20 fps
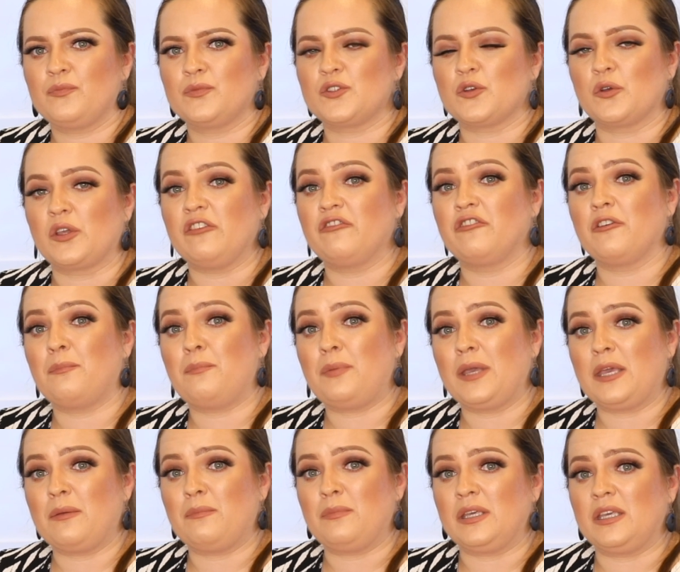So if a
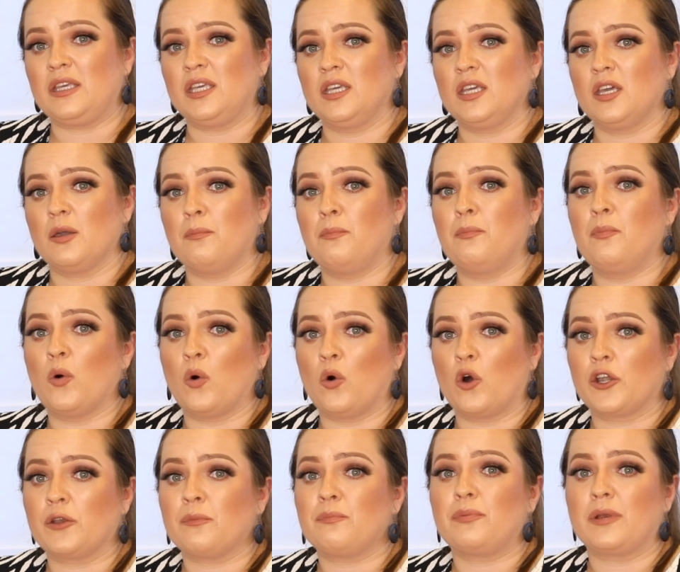baby
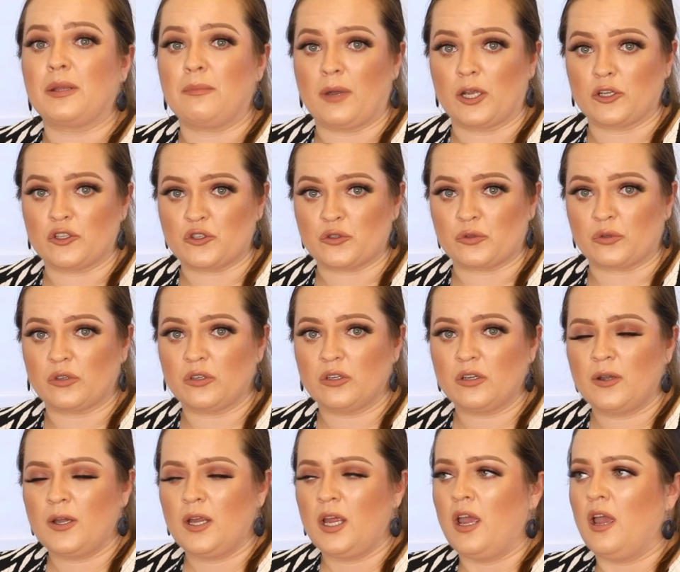born premature,
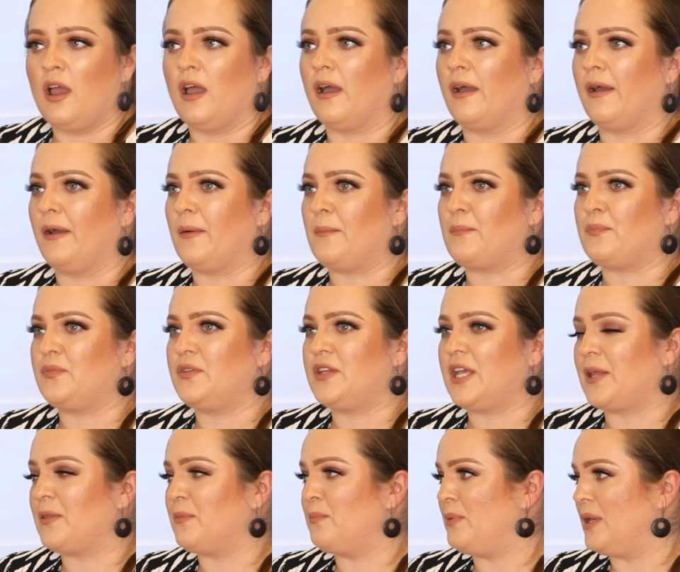
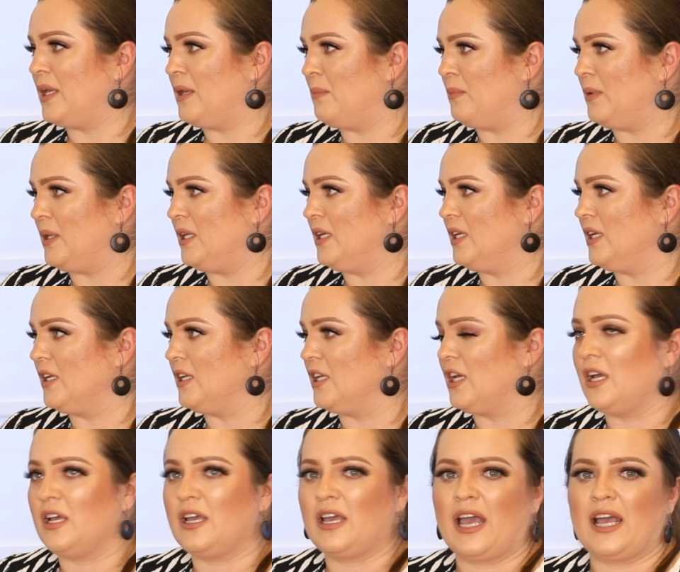that baby
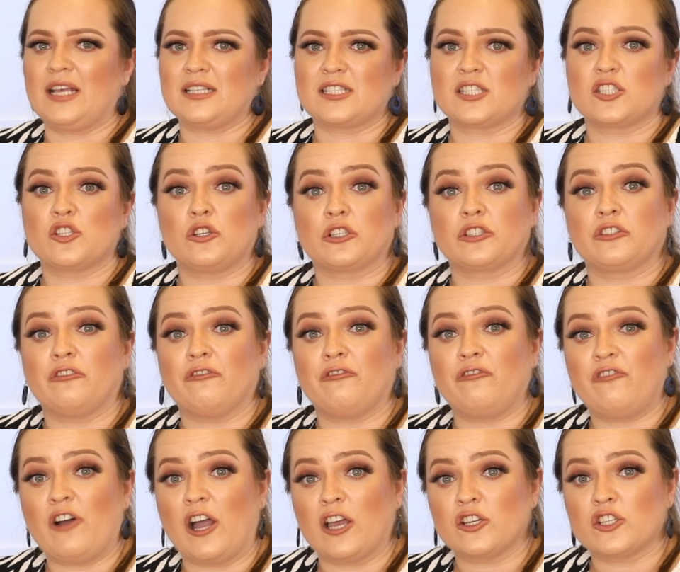has certain
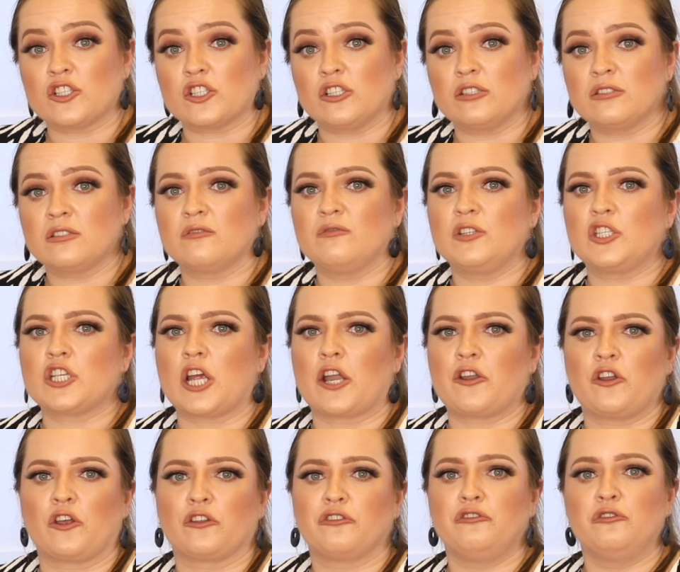functions which are
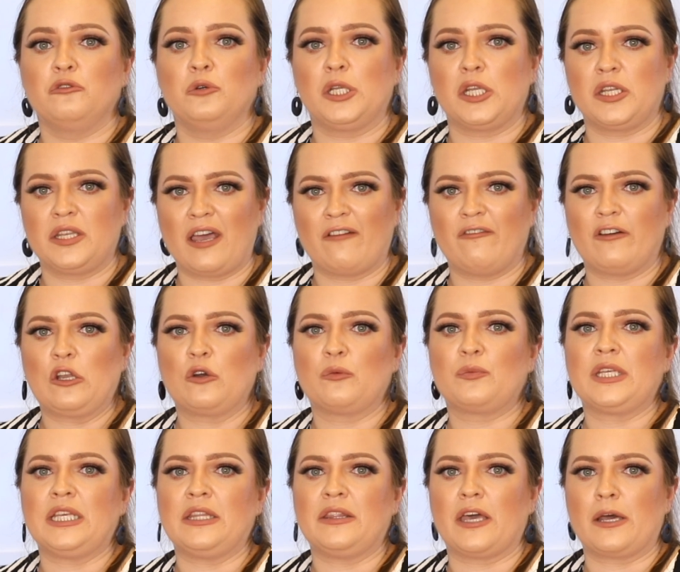not fully
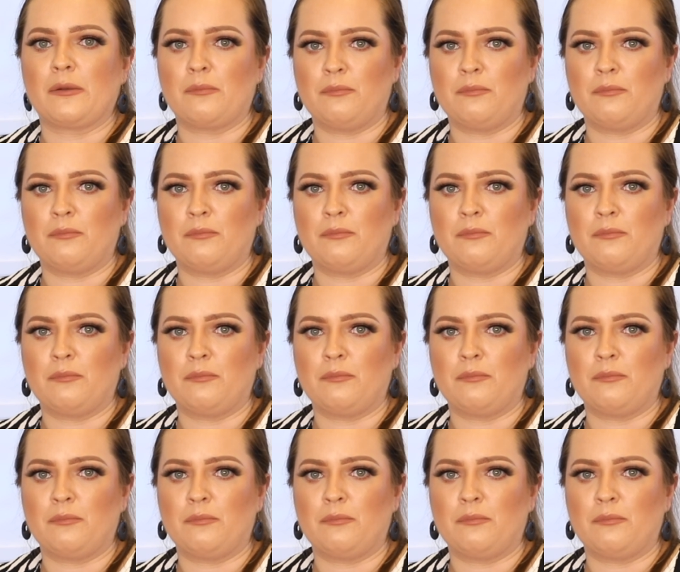developed in their